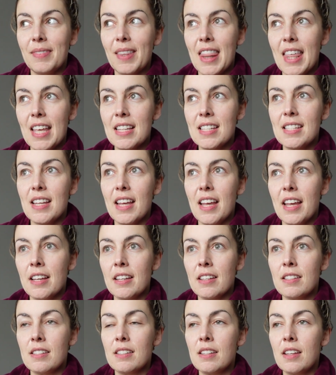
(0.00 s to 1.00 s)
this
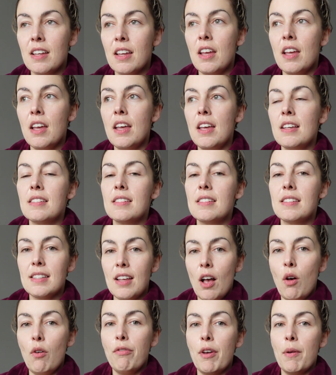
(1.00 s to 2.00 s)
is
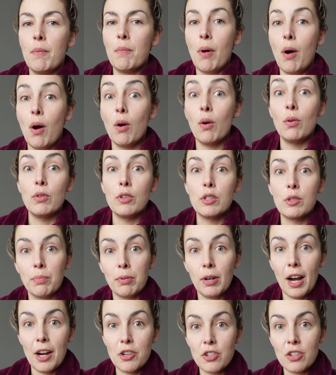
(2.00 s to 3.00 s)
self-imposed
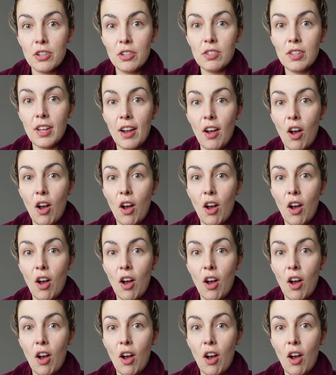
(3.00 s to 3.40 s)
pressures I